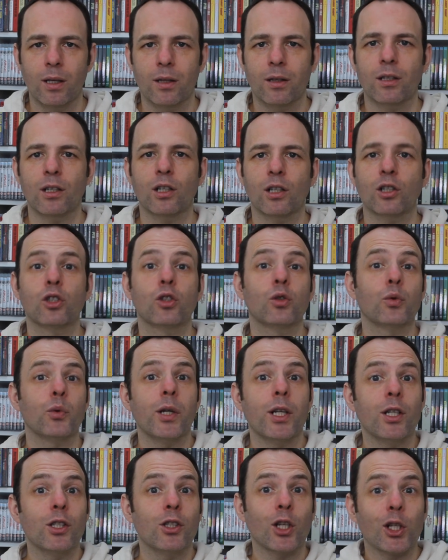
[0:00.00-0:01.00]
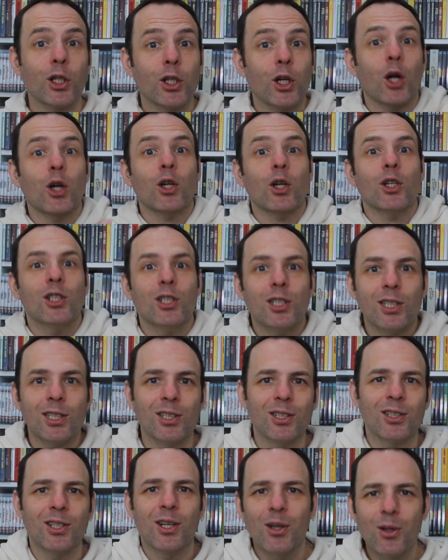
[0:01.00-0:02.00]
There are strange
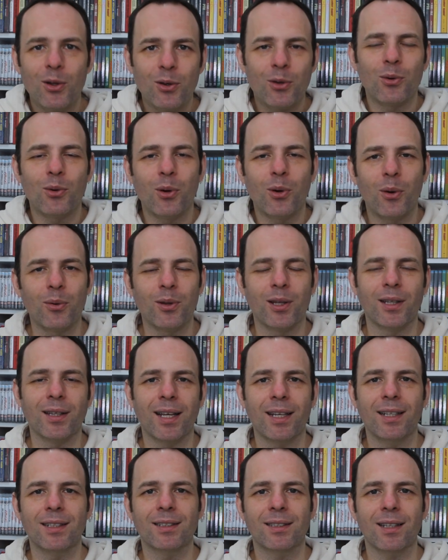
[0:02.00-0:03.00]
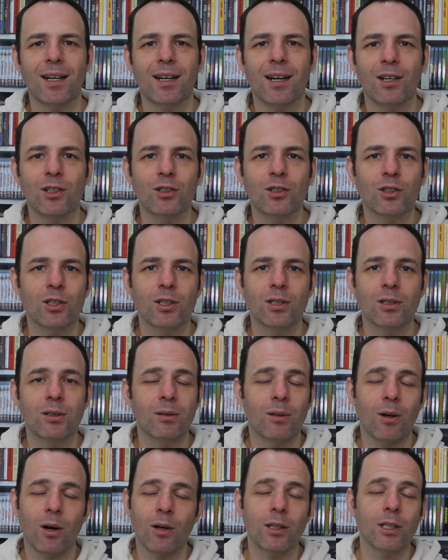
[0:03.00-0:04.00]
occurrences throughout the night that are just
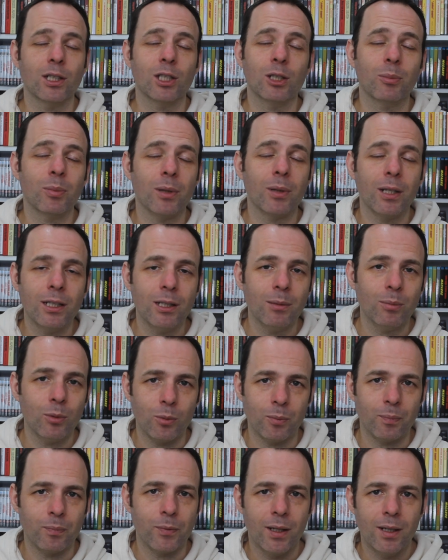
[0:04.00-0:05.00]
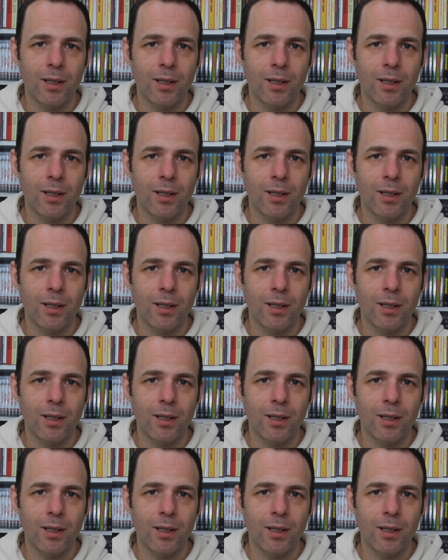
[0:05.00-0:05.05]
unexplainable.